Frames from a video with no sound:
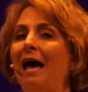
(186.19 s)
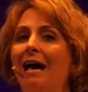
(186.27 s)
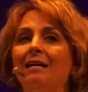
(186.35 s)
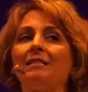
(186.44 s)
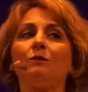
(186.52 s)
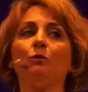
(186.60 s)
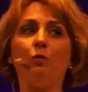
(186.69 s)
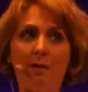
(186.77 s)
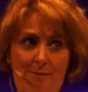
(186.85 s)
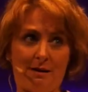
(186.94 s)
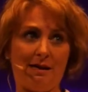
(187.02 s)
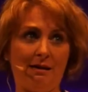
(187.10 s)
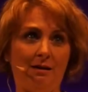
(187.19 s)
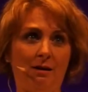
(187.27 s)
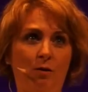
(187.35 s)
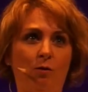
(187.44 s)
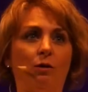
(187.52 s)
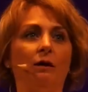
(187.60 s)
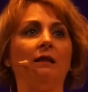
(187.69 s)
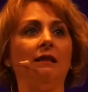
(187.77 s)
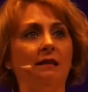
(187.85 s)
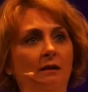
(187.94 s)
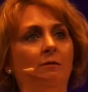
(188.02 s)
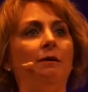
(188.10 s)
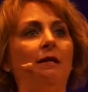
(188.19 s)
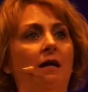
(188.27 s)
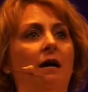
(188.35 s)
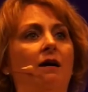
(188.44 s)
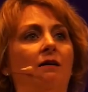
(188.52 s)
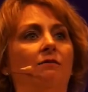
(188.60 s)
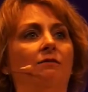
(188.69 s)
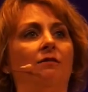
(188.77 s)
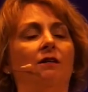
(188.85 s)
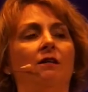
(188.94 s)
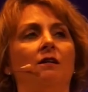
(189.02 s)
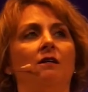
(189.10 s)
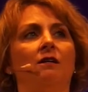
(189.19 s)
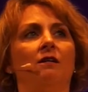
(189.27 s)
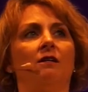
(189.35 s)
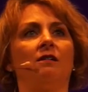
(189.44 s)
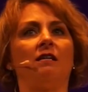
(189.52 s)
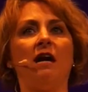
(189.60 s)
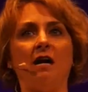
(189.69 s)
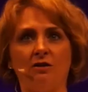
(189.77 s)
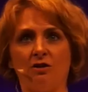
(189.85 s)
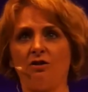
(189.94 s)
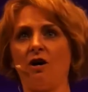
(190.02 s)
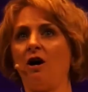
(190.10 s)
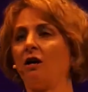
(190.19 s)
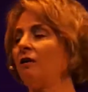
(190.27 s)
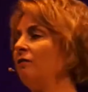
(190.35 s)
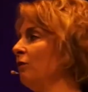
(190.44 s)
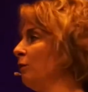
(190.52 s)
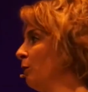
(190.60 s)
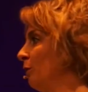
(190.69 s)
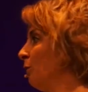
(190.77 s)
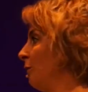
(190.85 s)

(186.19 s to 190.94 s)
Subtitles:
as women, we're a little bit of the underdog if we weren't